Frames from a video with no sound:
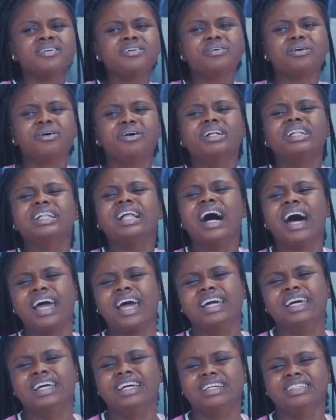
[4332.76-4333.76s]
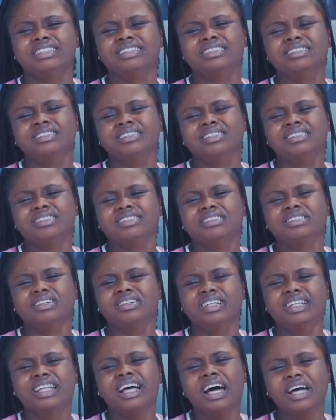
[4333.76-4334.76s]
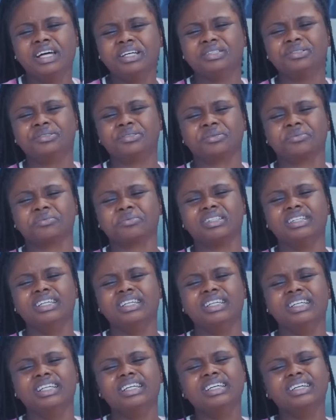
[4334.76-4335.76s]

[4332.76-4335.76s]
You're lying. You're lying to me.